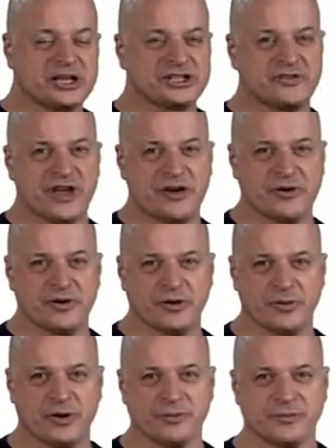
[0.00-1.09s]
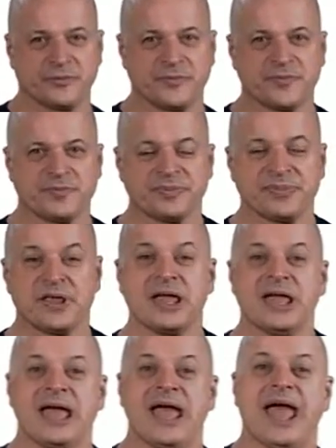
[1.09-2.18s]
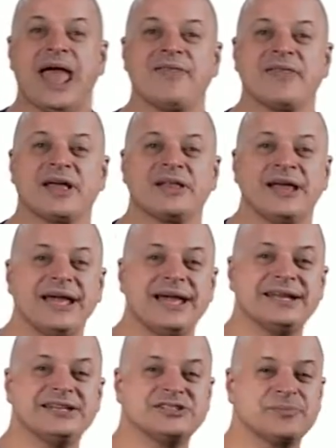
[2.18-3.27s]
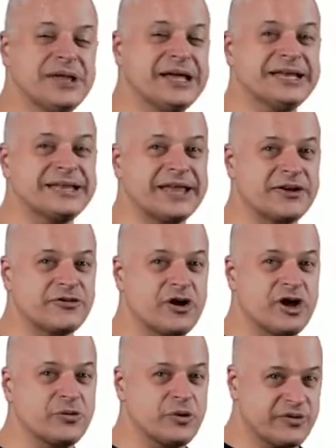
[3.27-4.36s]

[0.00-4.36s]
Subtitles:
of thyroid hormone. And the gland is ablated later on with